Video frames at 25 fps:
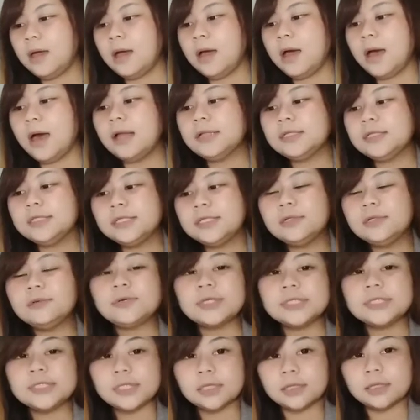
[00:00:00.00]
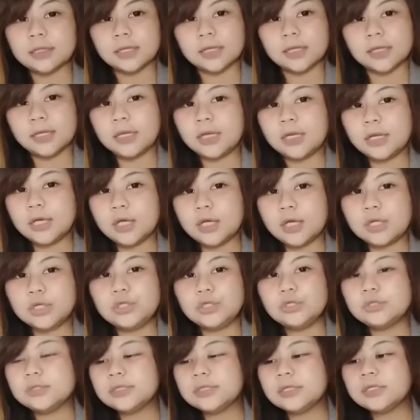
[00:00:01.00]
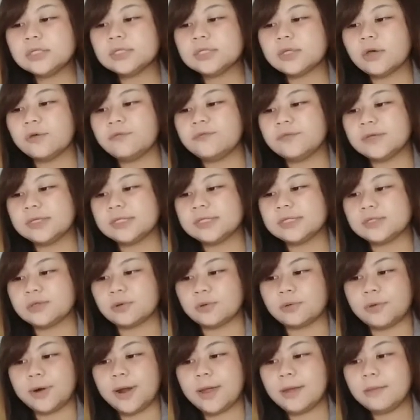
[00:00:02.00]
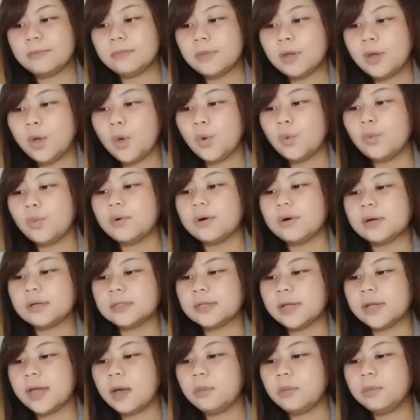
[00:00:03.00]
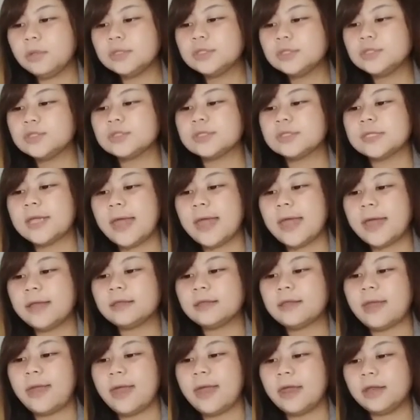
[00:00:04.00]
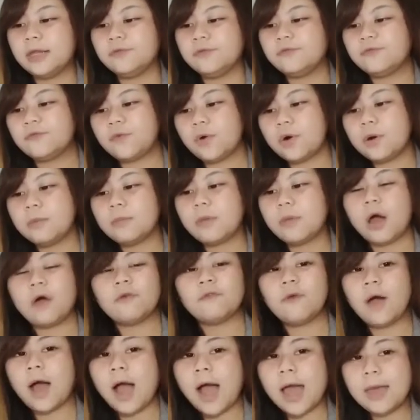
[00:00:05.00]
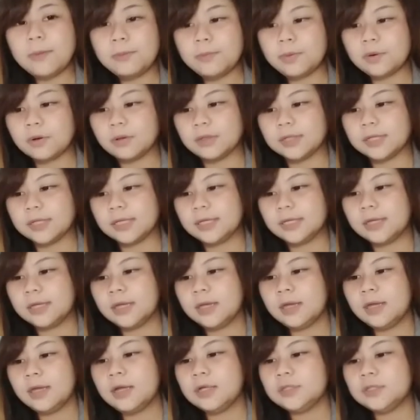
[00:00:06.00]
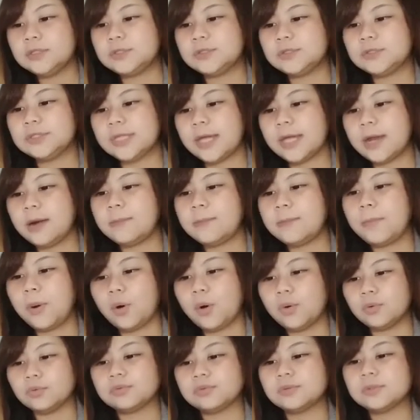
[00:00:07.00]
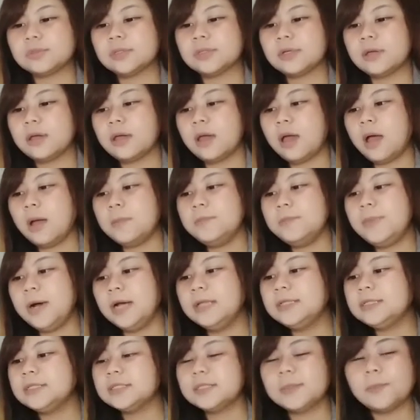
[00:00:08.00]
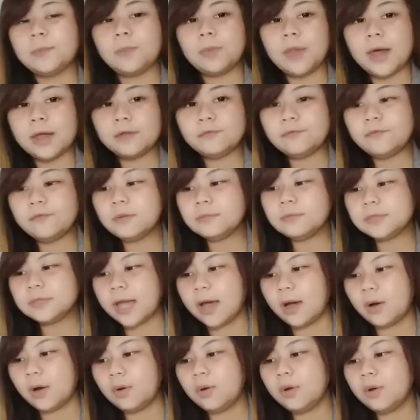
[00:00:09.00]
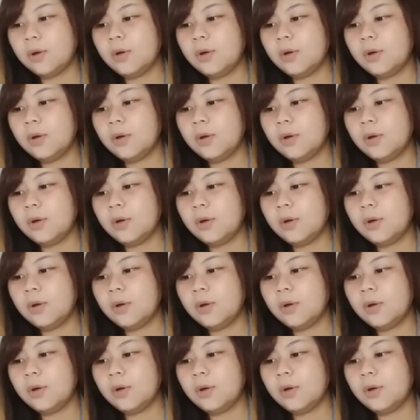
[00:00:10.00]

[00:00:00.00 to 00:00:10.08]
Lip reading: Until recently, users of Instagram were unable to add any form of hyperlink to their posts, but the platform now